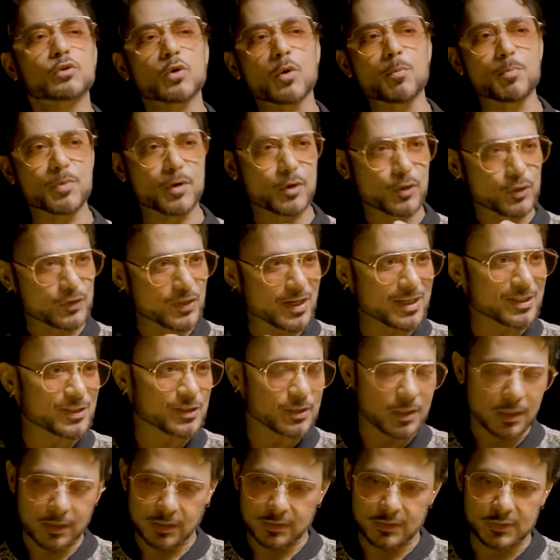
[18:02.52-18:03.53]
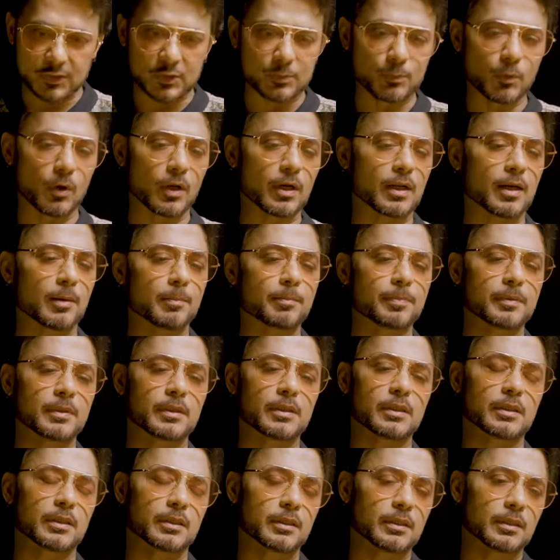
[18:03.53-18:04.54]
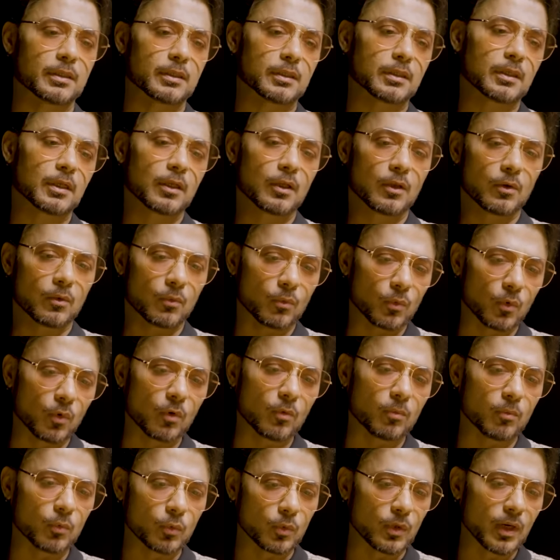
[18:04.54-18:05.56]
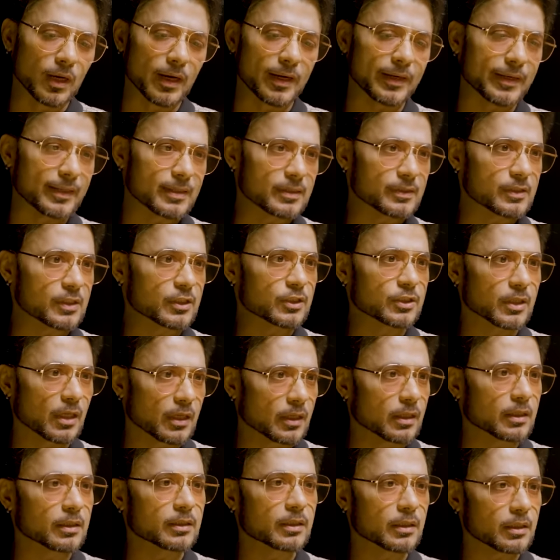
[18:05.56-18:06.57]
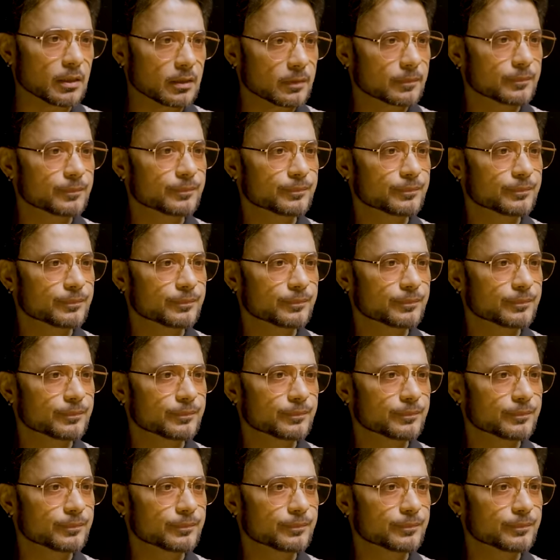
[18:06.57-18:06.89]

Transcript: So, because I had started this small company here, wo moonlighting se chal rahi thi.